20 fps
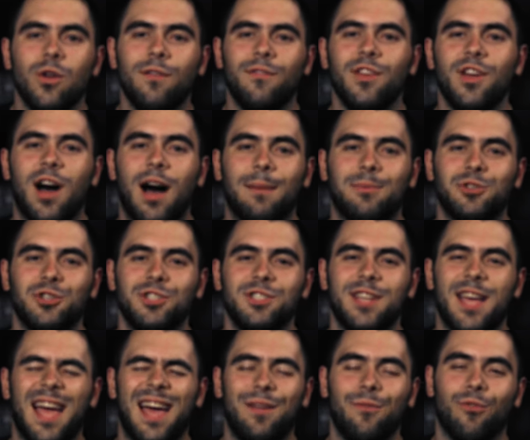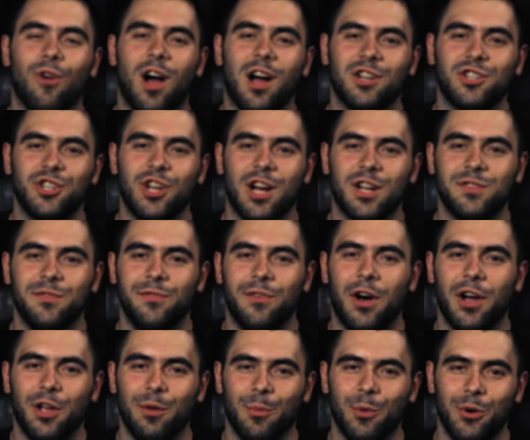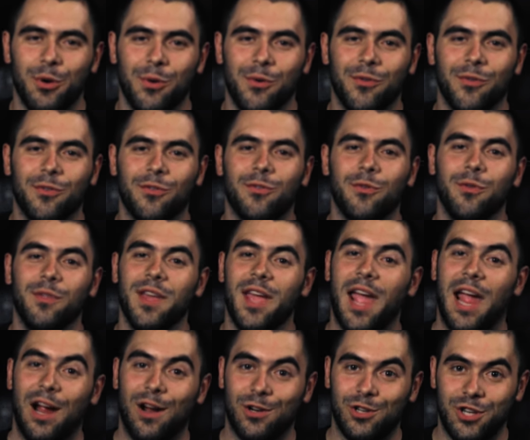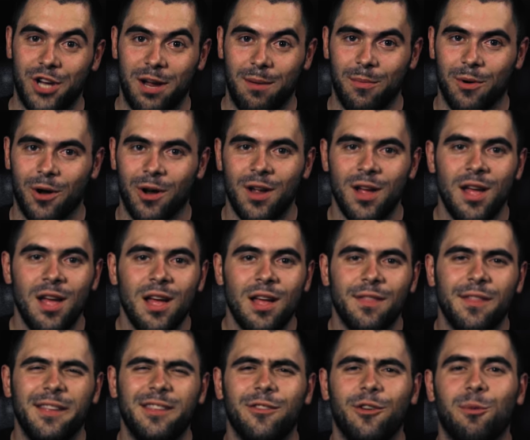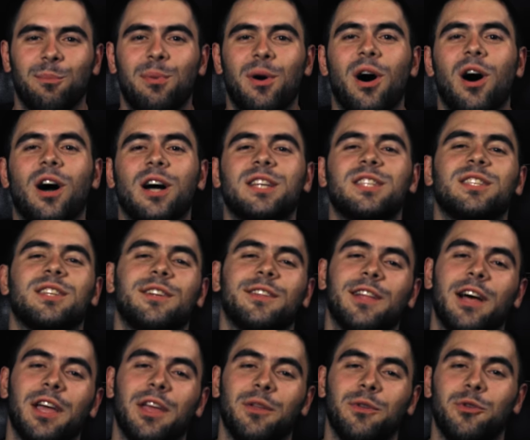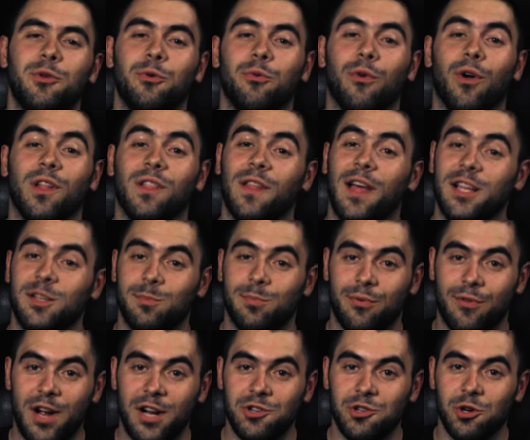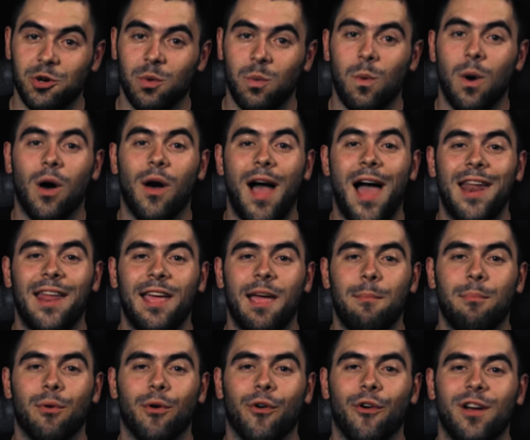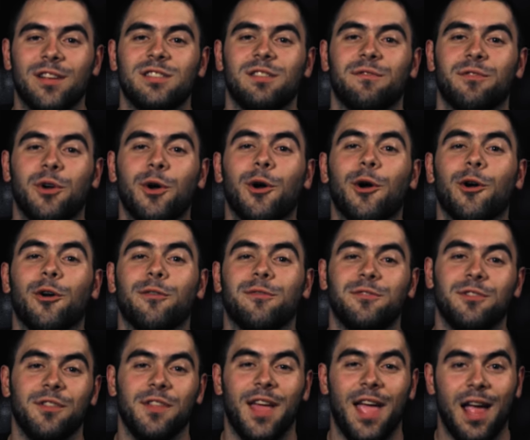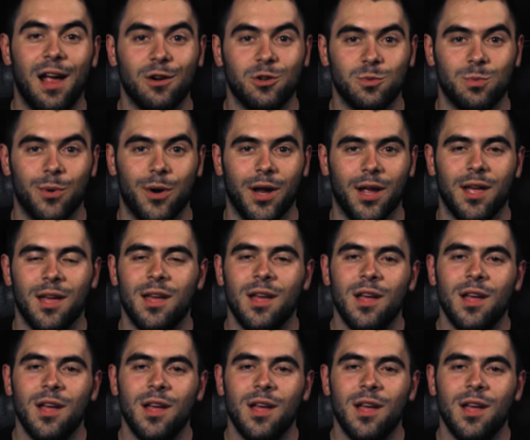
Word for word: You have the option to add RockShox volume reducers to the air chamber. These little pucks allow you to run less pressure while adding a progressive curve to the air spring.